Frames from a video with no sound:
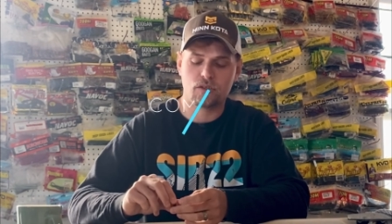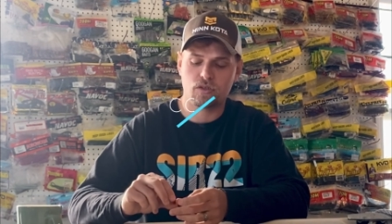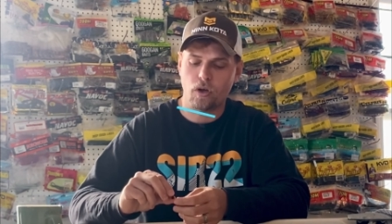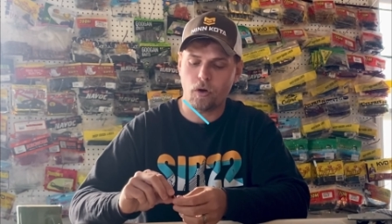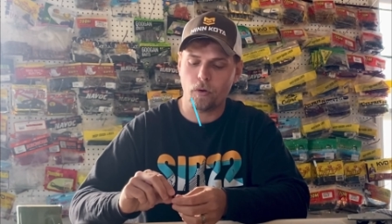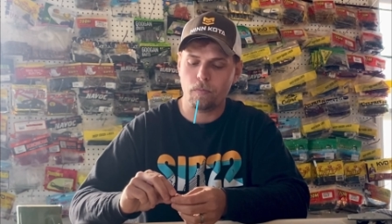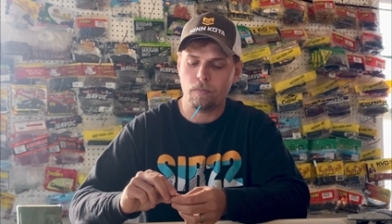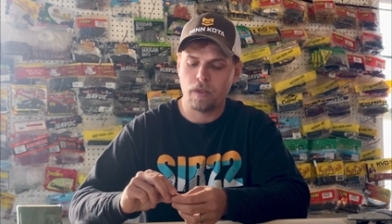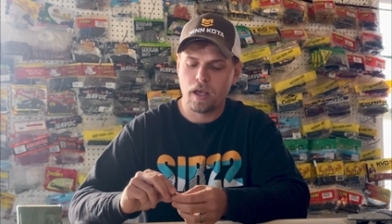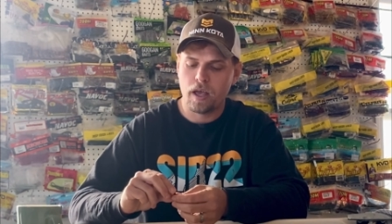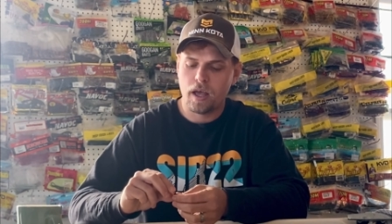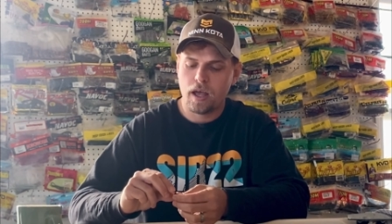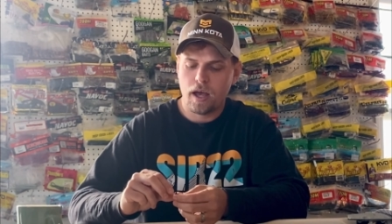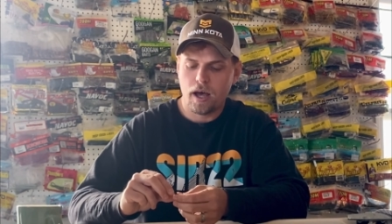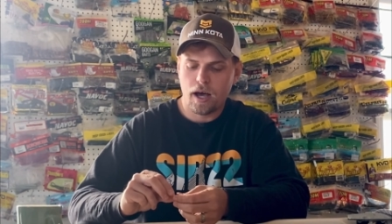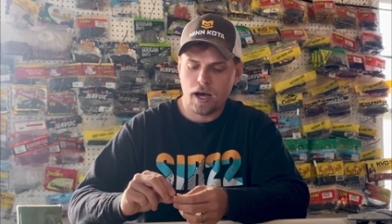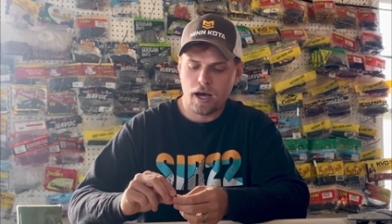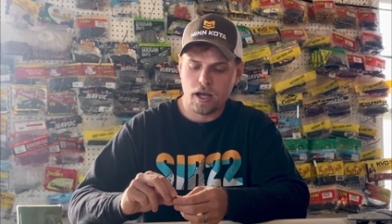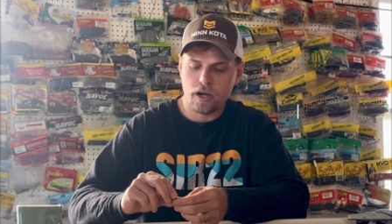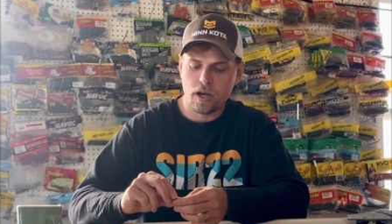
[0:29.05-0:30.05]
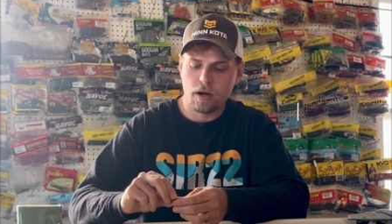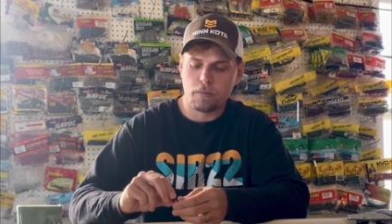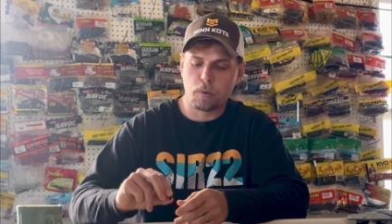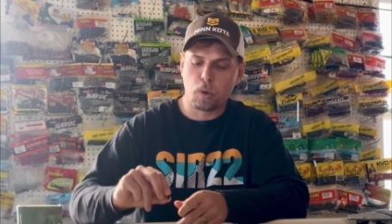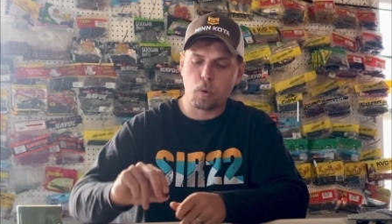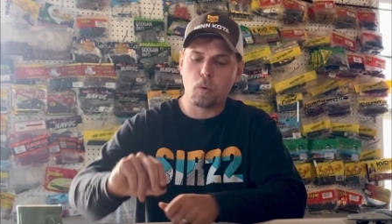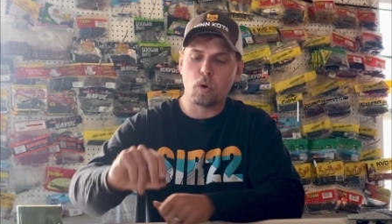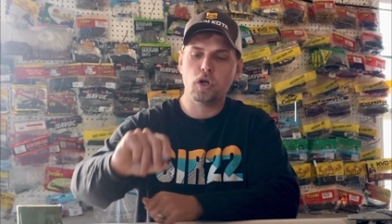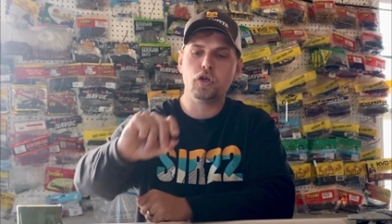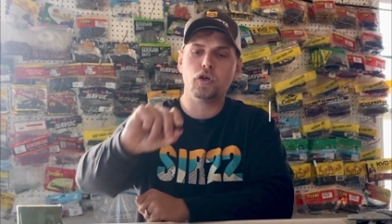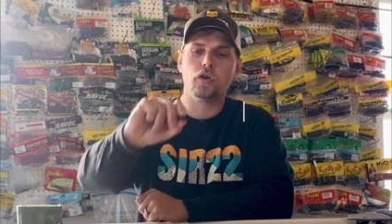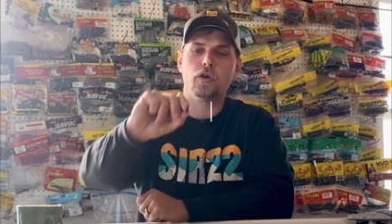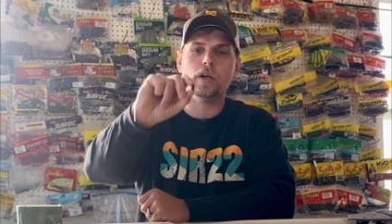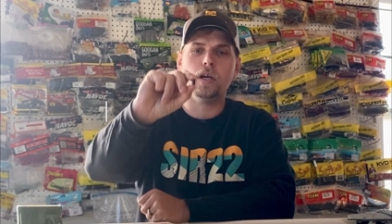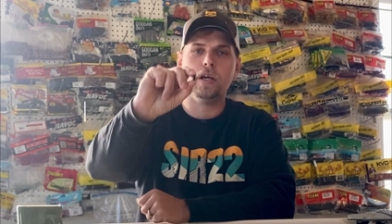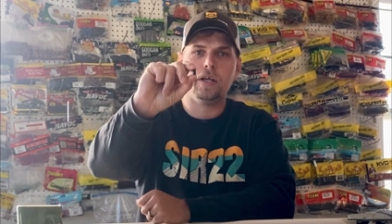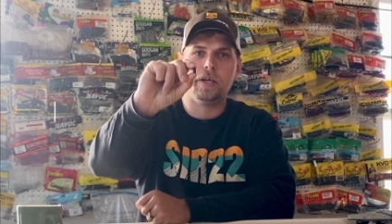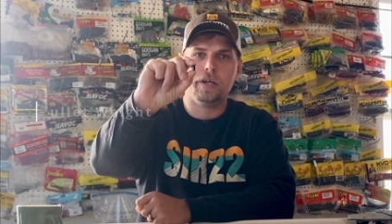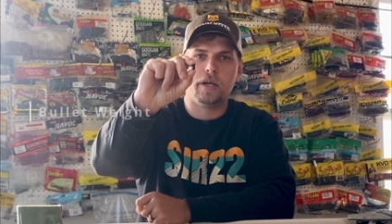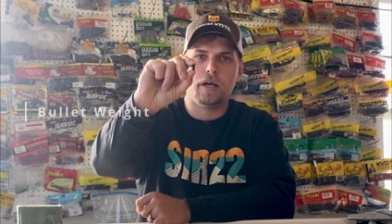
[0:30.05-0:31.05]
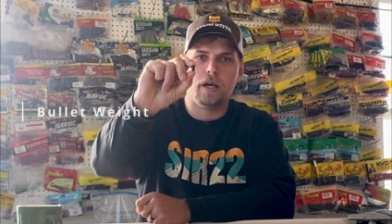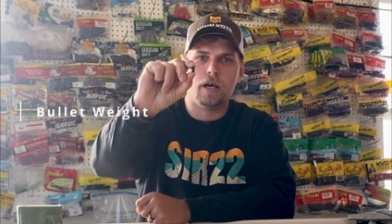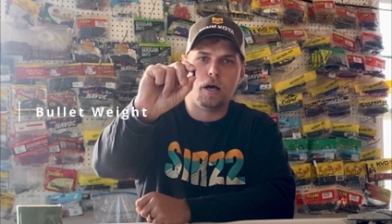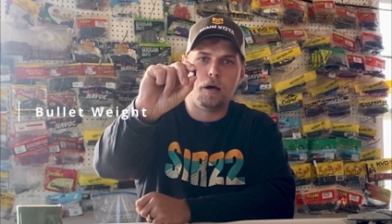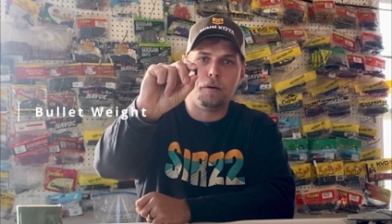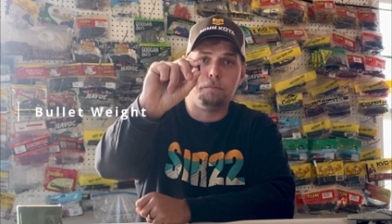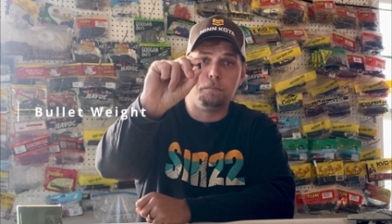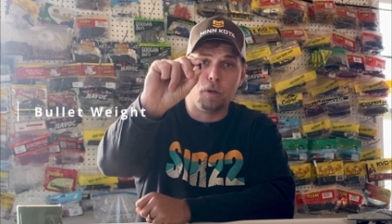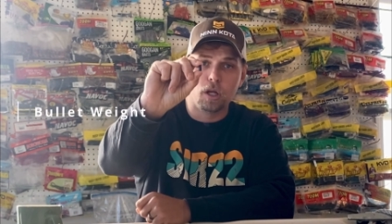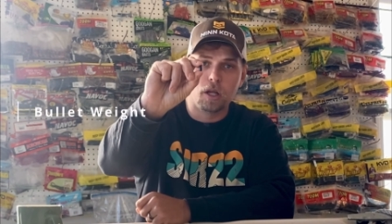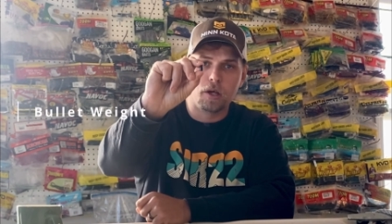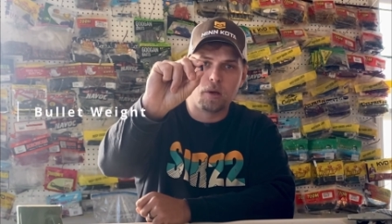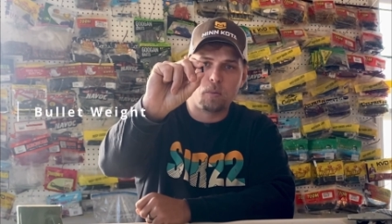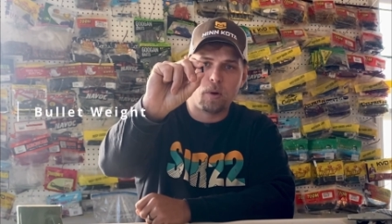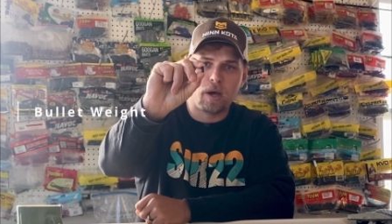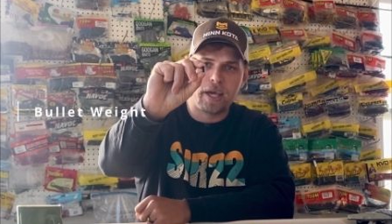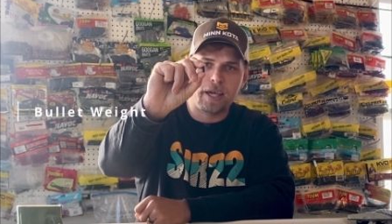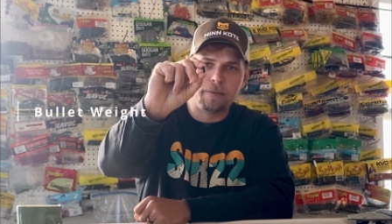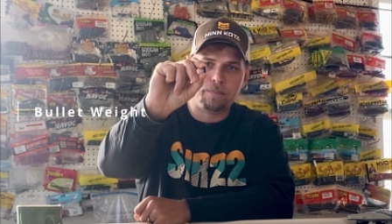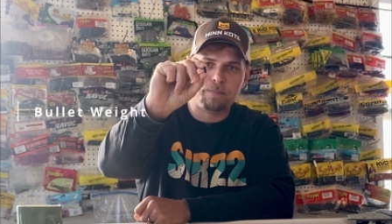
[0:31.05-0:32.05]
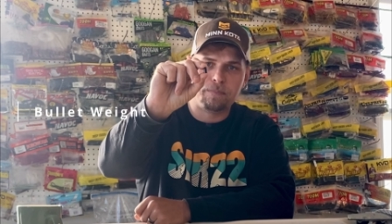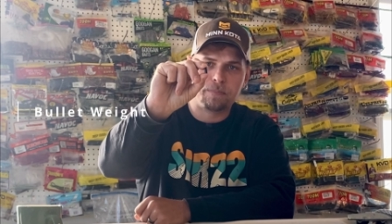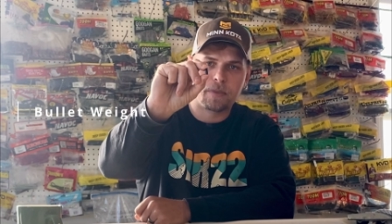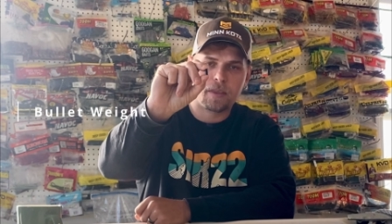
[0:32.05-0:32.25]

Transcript: So uh, number one, you're going to need a, a bullet weight.